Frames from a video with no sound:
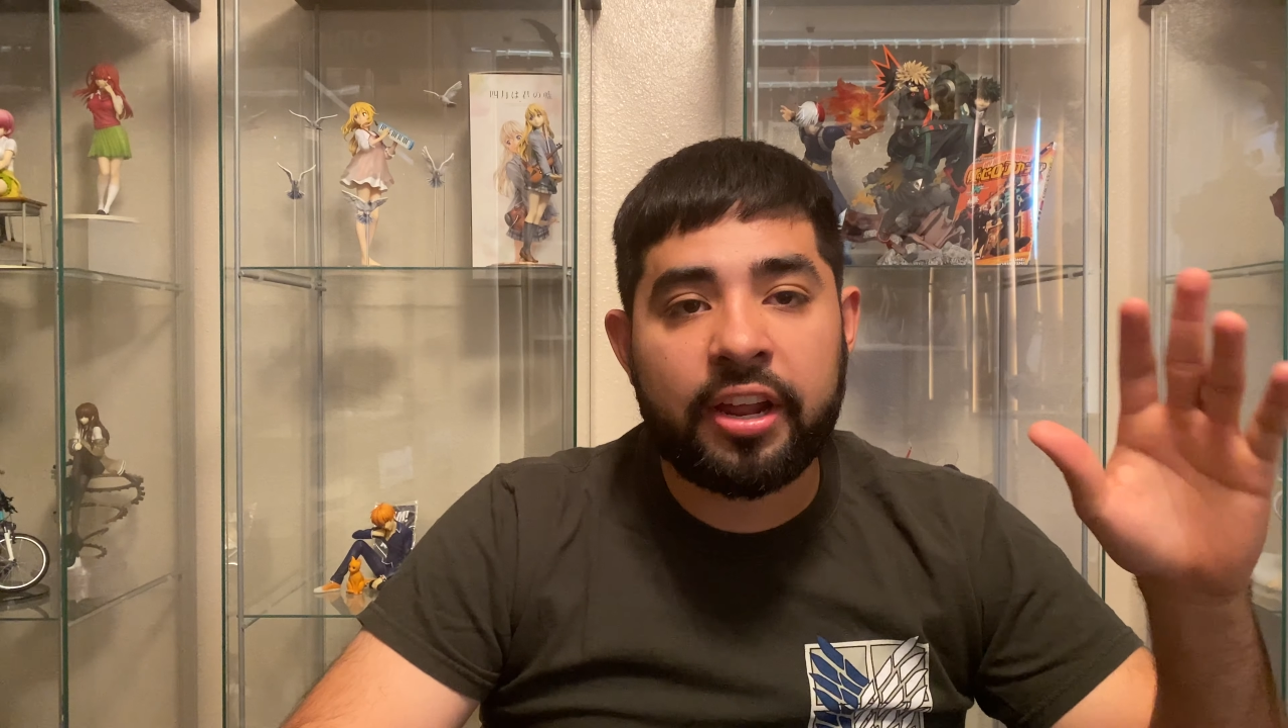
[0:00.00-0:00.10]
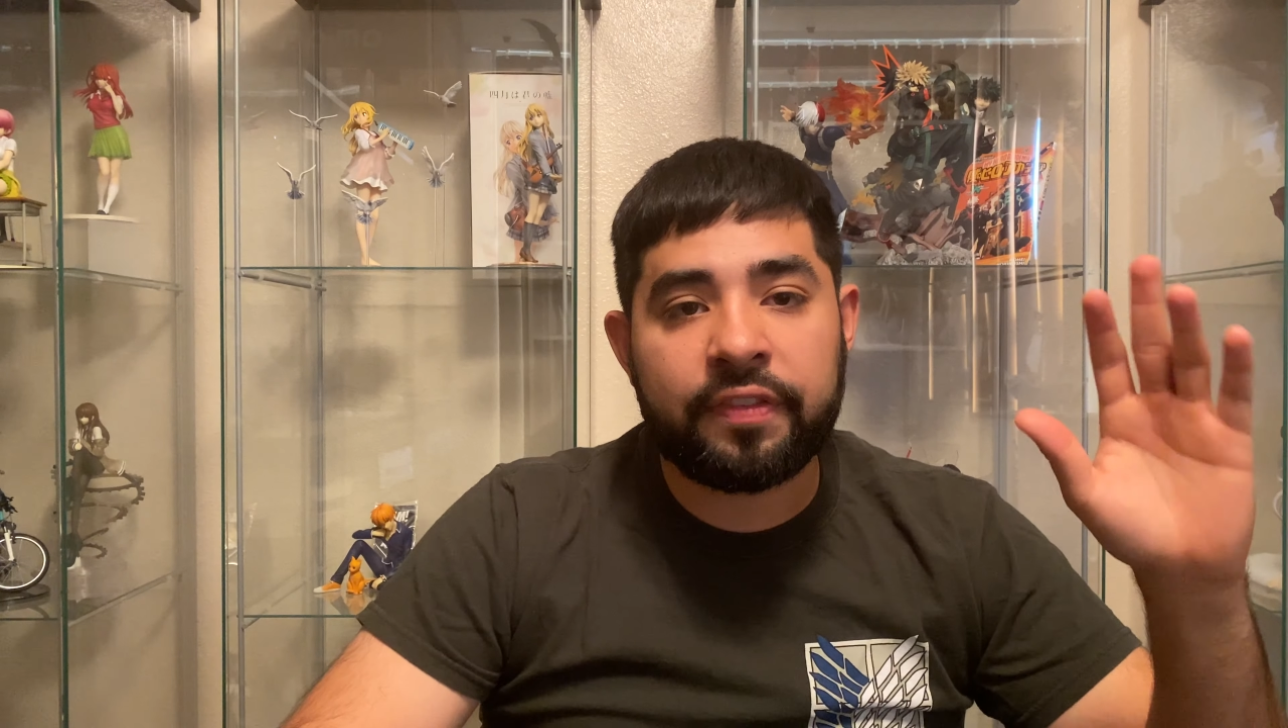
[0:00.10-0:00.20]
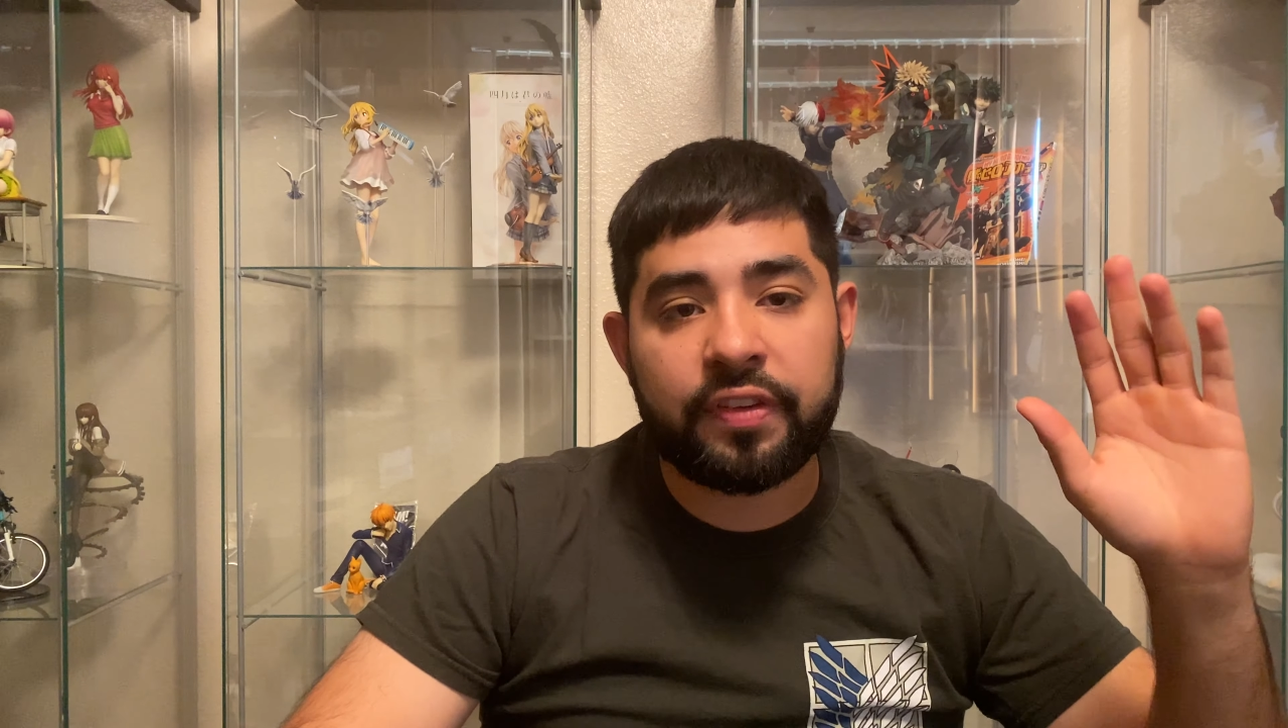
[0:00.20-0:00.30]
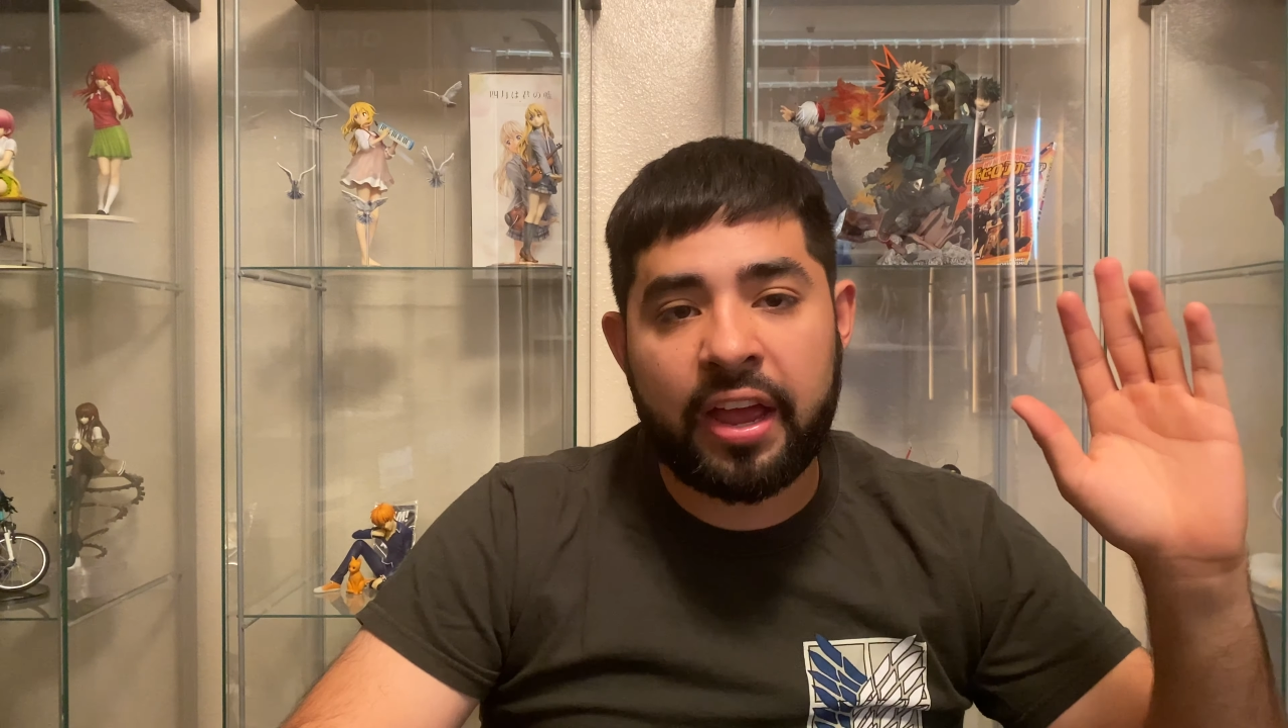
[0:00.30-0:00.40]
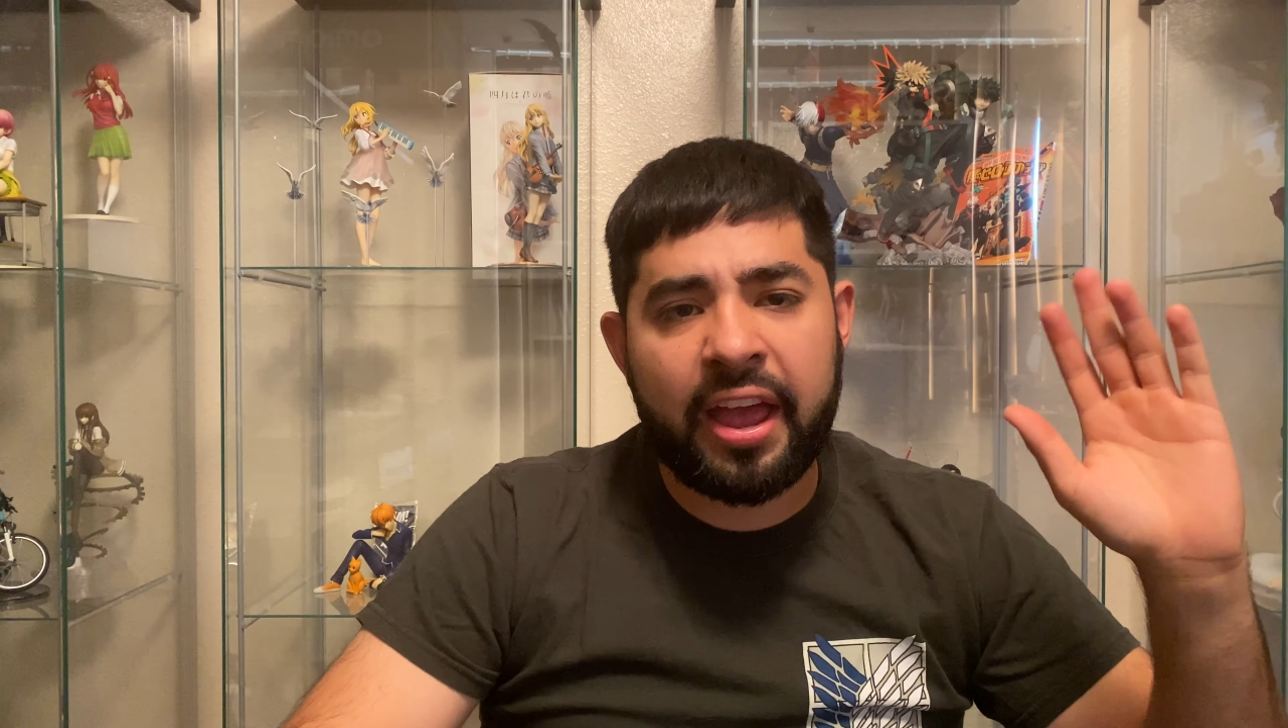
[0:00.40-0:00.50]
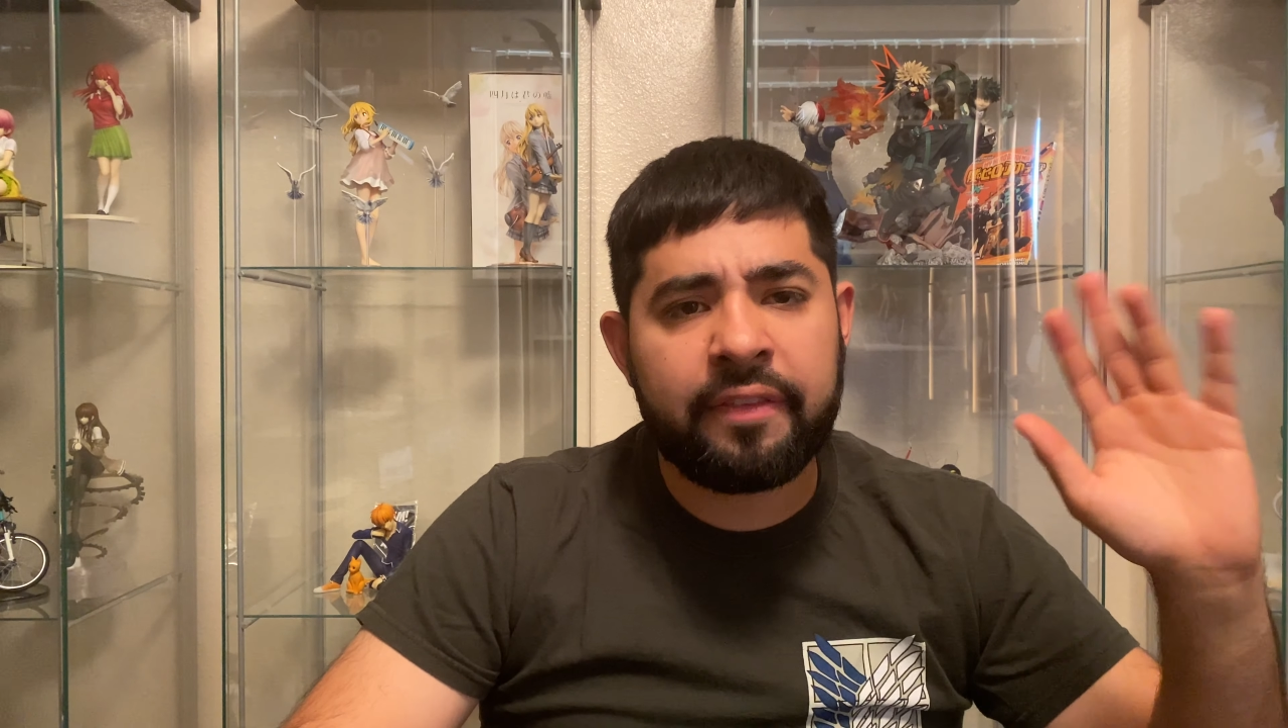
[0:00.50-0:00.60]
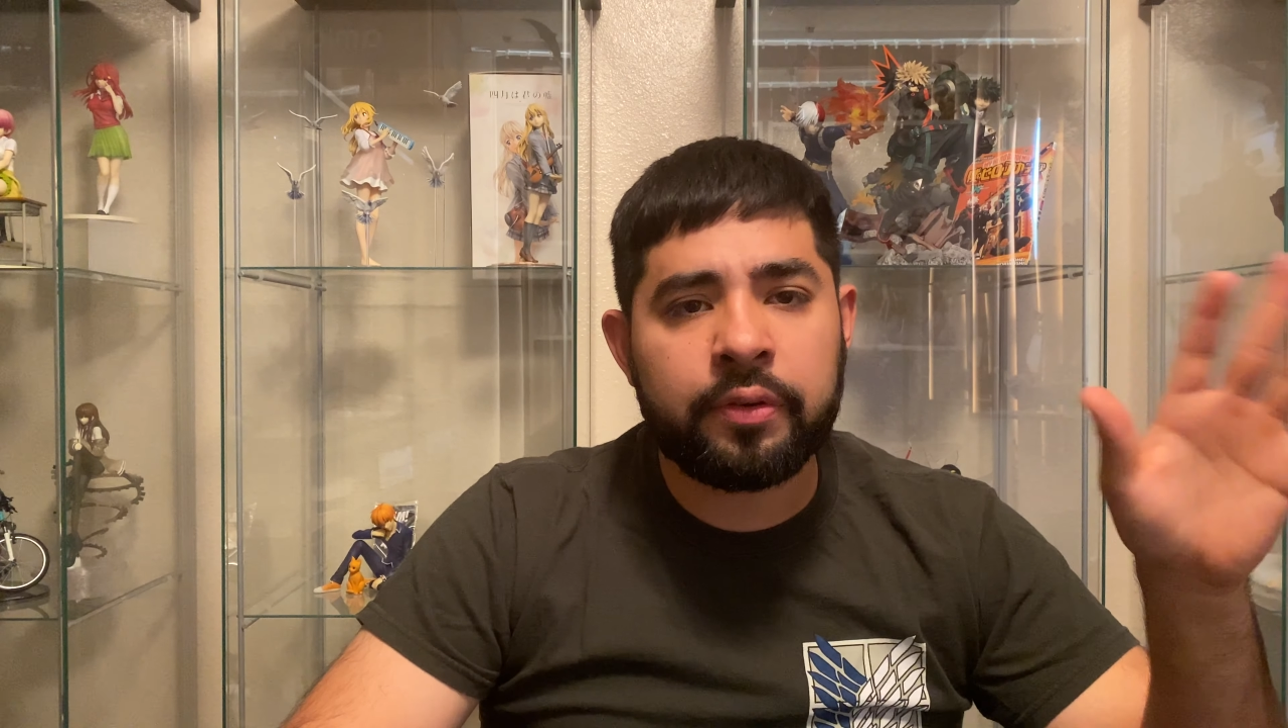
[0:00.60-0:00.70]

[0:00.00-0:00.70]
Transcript: I've, I have